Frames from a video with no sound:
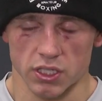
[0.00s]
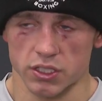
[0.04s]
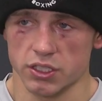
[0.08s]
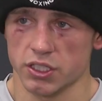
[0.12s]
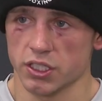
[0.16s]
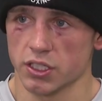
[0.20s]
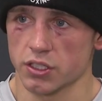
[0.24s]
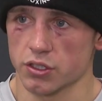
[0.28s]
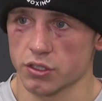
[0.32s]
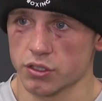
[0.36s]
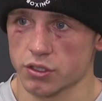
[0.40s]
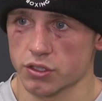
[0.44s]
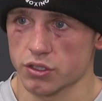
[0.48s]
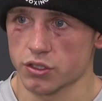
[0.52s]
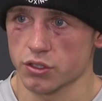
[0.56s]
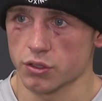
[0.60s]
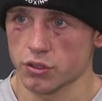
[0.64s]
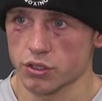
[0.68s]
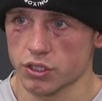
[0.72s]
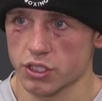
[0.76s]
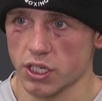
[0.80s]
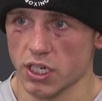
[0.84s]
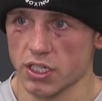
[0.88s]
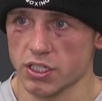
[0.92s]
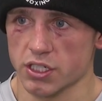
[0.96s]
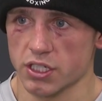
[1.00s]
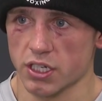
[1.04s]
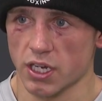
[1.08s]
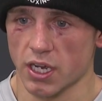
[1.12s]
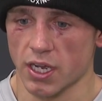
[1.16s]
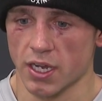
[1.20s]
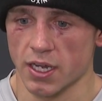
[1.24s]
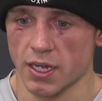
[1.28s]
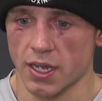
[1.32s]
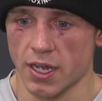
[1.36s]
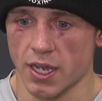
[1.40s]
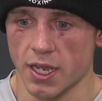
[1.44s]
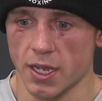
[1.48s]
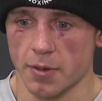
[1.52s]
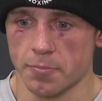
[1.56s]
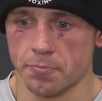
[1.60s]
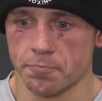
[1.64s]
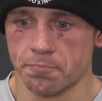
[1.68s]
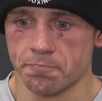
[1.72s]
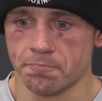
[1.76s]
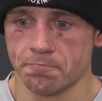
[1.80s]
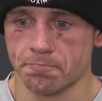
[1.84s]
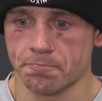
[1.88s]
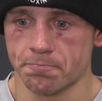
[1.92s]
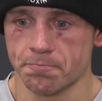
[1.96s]
see is success, and
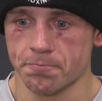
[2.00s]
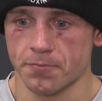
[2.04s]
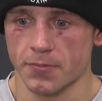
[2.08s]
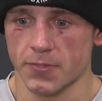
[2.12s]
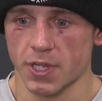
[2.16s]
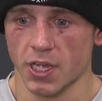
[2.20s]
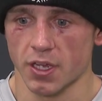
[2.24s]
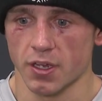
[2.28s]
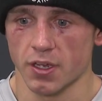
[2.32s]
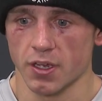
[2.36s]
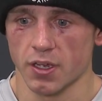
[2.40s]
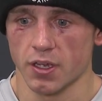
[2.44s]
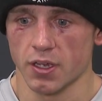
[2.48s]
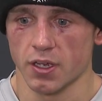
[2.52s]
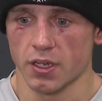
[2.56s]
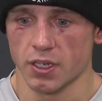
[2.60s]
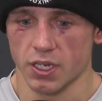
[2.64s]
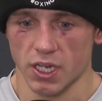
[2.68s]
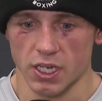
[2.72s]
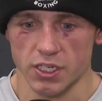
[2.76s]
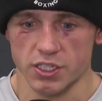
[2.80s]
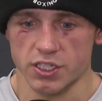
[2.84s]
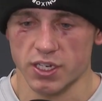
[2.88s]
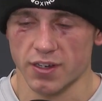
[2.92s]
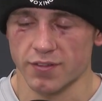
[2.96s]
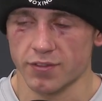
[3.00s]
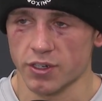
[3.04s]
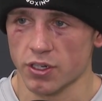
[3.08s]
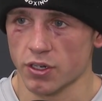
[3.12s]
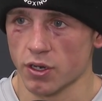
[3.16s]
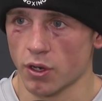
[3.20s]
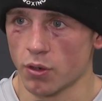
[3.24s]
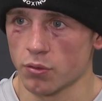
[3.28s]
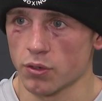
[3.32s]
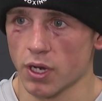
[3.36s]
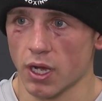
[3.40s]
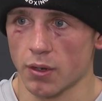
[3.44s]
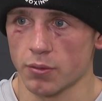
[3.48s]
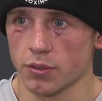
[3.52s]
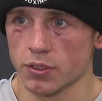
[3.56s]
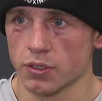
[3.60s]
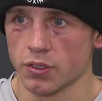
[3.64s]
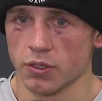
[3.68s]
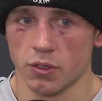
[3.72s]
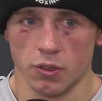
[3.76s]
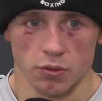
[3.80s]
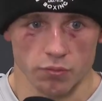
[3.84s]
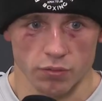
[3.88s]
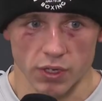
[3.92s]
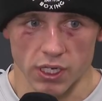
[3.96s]
7-0 now, and
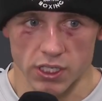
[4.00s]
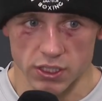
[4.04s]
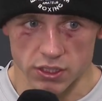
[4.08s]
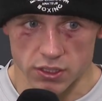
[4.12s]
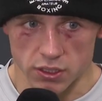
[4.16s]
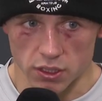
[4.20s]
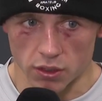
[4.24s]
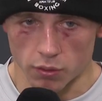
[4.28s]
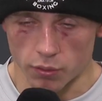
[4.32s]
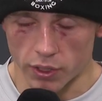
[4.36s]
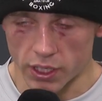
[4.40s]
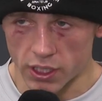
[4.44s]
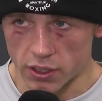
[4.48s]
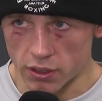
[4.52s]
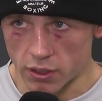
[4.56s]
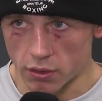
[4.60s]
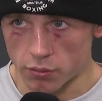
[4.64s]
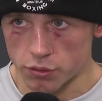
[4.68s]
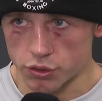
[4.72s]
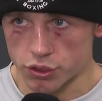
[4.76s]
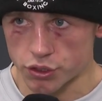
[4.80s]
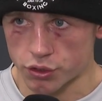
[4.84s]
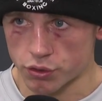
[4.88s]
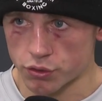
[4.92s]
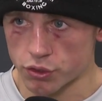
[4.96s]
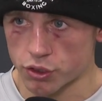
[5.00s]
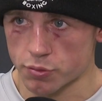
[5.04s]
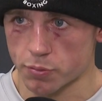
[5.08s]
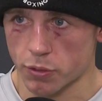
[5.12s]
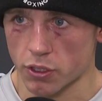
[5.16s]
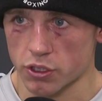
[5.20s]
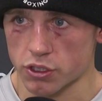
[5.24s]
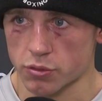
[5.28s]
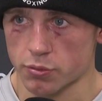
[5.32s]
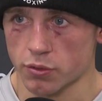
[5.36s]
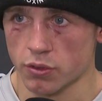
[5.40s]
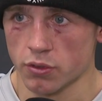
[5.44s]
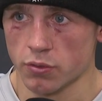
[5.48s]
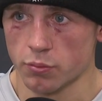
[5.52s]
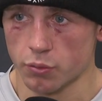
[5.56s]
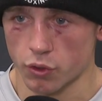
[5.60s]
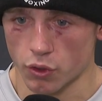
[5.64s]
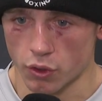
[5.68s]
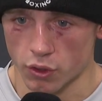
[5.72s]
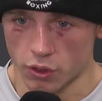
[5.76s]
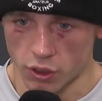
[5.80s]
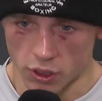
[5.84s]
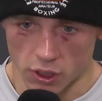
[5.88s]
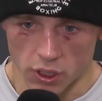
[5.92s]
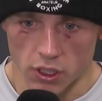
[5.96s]
ready to go 8-0 as soon as possible.
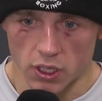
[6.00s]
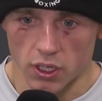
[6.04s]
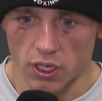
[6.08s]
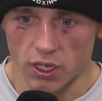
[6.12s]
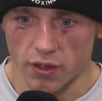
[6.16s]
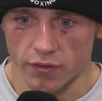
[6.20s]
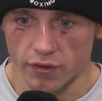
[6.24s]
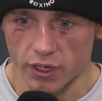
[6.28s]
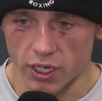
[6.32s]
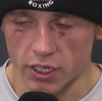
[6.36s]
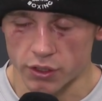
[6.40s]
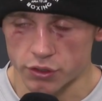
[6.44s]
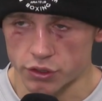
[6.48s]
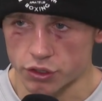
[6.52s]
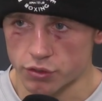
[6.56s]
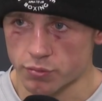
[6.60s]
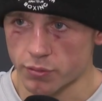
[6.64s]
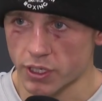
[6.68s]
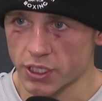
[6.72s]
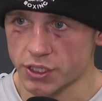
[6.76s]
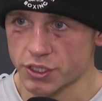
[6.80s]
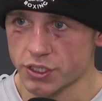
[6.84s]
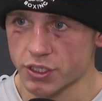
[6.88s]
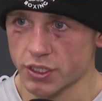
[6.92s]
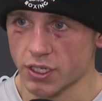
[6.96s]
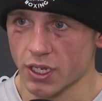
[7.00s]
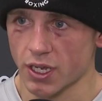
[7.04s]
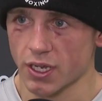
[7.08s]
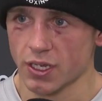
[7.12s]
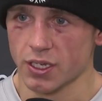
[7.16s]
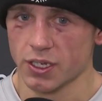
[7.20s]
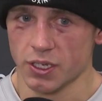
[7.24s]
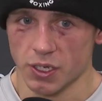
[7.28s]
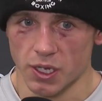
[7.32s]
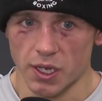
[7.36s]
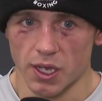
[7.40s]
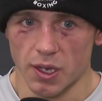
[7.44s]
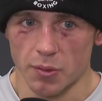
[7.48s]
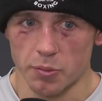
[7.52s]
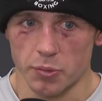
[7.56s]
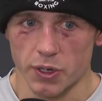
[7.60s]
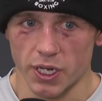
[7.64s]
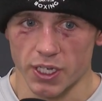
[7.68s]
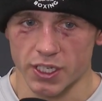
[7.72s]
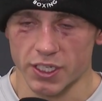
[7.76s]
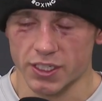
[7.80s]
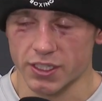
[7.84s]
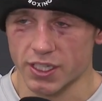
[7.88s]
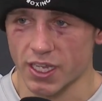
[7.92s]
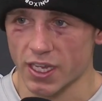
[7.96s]
But if I can just mention that,
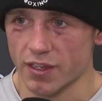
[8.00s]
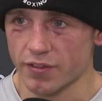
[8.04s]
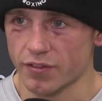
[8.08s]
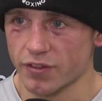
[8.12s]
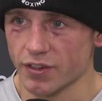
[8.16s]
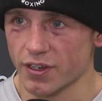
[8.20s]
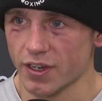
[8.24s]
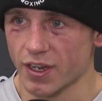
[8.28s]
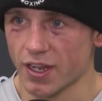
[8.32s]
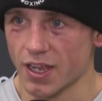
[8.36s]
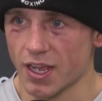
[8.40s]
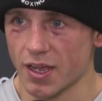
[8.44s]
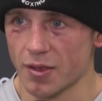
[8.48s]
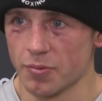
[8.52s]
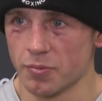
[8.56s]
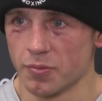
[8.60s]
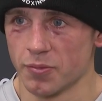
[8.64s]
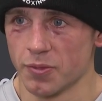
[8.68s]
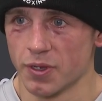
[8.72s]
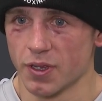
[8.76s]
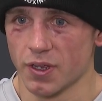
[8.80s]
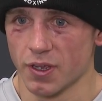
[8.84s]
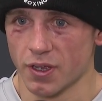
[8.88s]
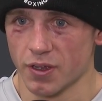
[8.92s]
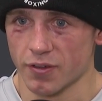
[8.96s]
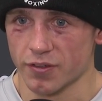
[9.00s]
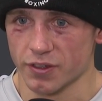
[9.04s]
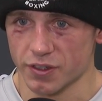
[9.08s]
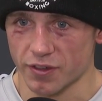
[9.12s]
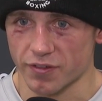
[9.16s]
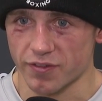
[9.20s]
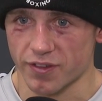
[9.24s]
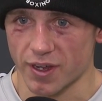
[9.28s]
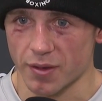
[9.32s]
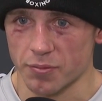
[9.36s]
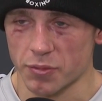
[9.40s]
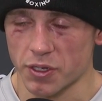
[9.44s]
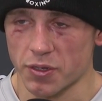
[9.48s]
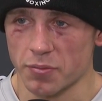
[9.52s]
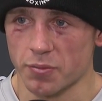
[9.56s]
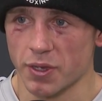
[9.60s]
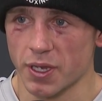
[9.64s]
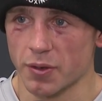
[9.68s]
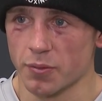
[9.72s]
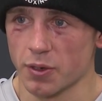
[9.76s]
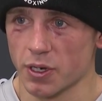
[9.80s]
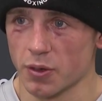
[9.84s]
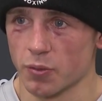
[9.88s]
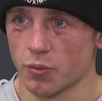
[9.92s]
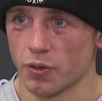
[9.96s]
brilliant day for the family, me
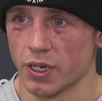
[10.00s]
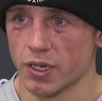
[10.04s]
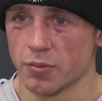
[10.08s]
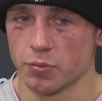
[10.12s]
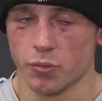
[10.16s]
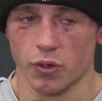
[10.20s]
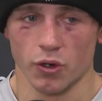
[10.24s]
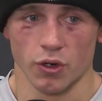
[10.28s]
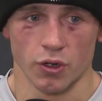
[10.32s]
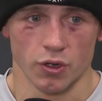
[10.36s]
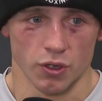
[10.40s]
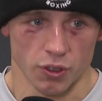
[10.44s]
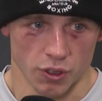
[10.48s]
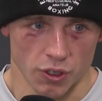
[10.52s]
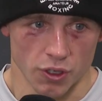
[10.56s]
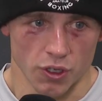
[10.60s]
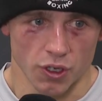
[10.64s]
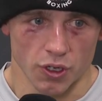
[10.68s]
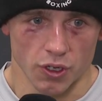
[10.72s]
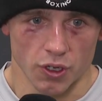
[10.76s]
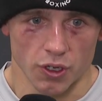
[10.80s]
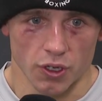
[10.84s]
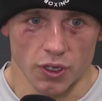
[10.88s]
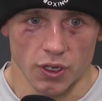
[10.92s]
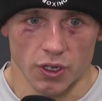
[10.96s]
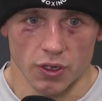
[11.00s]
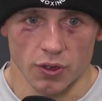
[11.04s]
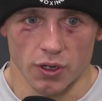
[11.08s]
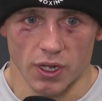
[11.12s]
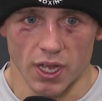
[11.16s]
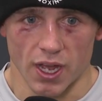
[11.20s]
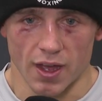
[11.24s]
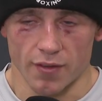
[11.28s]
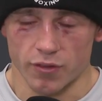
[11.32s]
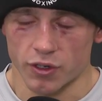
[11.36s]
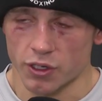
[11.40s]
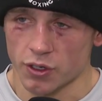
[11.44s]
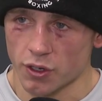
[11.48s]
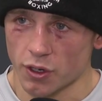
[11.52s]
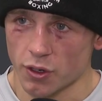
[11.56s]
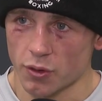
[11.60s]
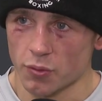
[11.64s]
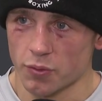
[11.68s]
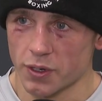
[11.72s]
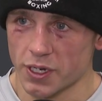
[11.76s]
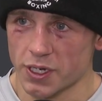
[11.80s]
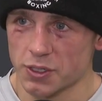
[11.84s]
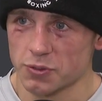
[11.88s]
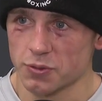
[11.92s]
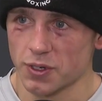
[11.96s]
with a win, but Everton got a
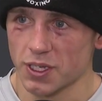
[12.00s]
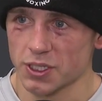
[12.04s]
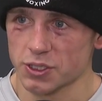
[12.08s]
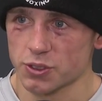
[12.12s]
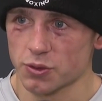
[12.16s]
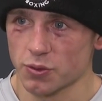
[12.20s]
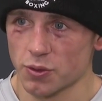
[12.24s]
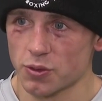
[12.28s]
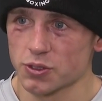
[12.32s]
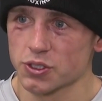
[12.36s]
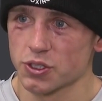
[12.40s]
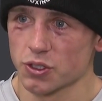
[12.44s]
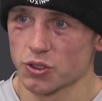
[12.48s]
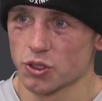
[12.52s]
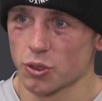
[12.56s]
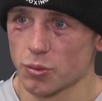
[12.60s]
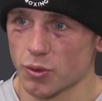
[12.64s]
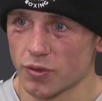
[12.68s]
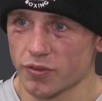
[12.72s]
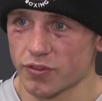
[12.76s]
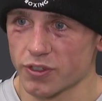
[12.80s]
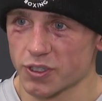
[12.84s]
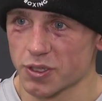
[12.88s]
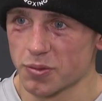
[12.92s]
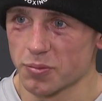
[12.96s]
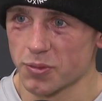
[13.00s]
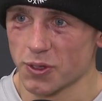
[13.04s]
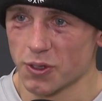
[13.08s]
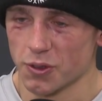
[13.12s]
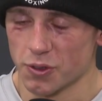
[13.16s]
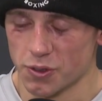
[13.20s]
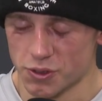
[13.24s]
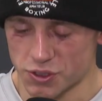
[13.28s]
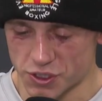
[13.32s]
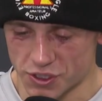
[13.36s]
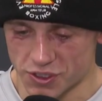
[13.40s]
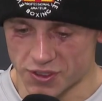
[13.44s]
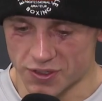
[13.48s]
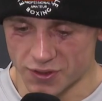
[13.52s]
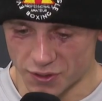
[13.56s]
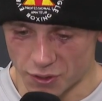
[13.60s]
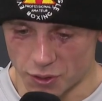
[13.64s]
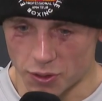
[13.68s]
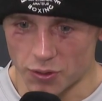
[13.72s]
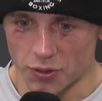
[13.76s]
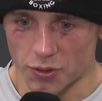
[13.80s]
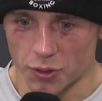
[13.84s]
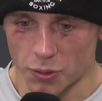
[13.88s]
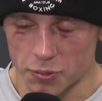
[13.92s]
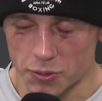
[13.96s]
win as well, so it was the double for the Blues and
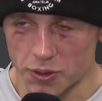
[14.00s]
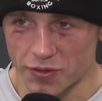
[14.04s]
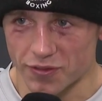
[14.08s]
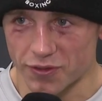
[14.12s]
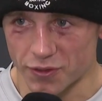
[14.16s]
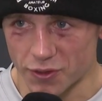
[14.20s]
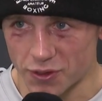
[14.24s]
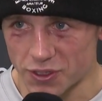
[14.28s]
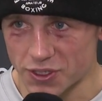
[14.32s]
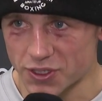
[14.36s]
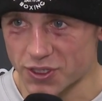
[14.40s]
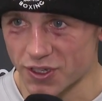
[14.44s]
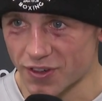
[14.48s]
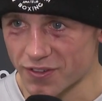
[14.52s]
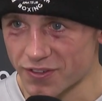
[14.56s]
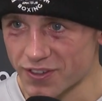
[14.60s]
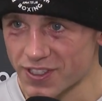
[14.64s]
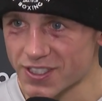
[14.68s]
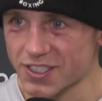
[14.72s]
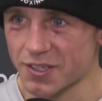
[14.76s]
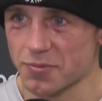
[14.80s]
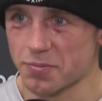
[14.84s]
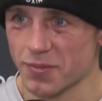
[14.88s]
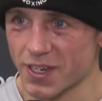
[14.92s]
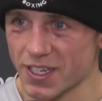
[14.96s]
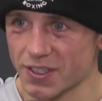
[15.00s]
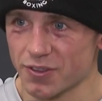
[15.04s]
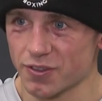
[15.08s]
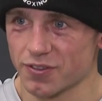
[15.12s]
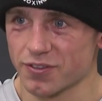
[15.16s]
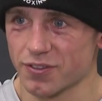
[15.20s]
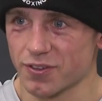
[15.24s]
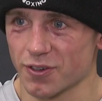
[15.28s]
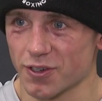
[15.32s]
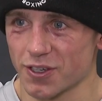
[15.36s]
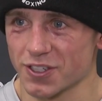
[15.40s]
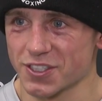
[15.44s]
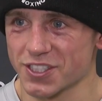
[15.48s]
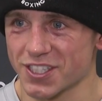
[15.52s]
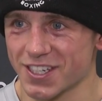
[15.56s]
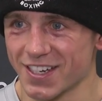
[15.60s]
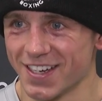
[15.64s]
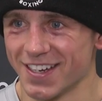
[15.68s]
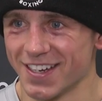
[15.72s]
up the fucking toffees and made up for us.